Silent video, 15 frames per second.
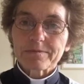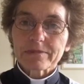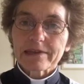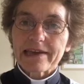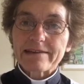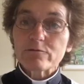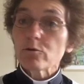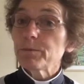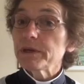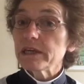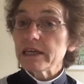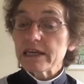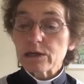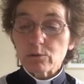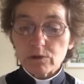It would be
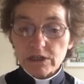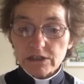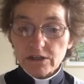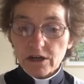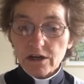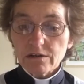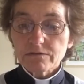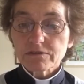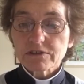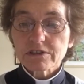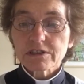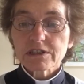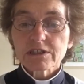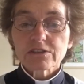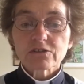equally daft
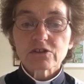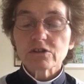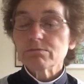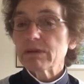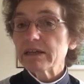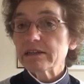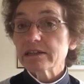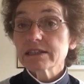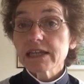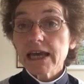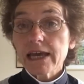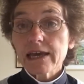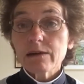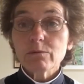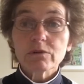to mend a
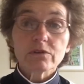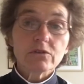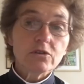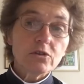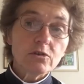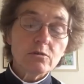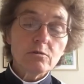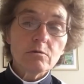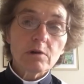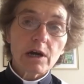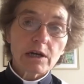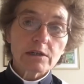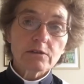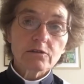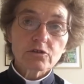tear with new
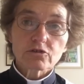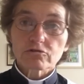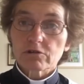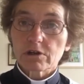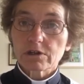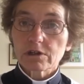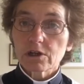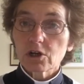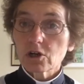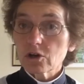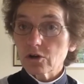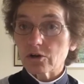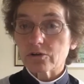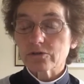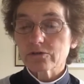unshrunk
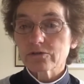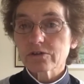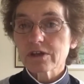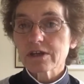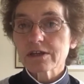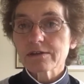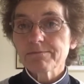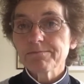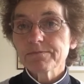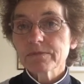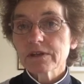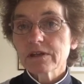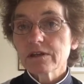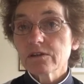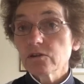cloth.
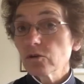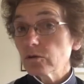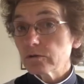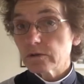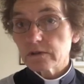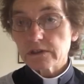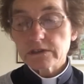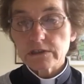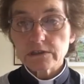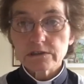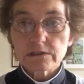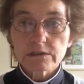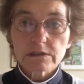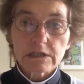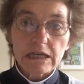Not that this
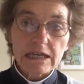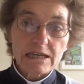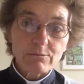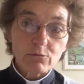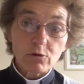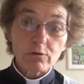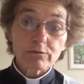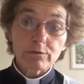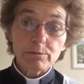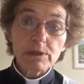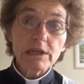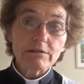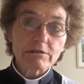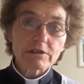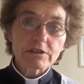is any more
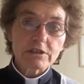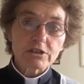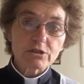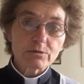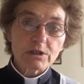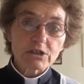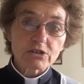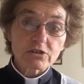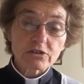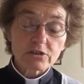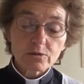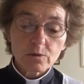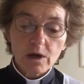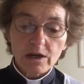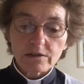familiar a situation
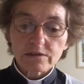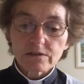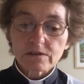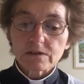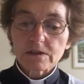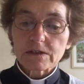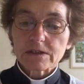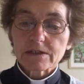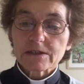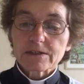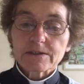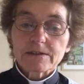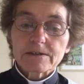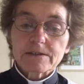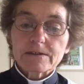to us,
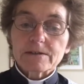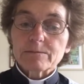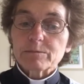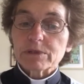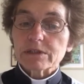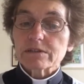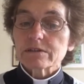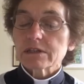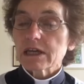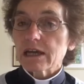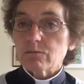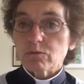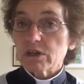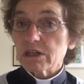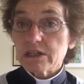but again
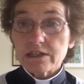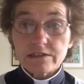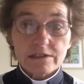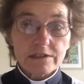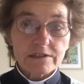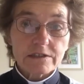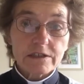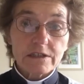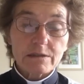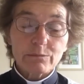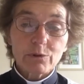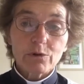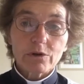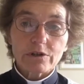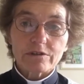we can easily see the
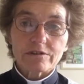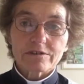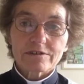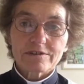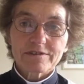point.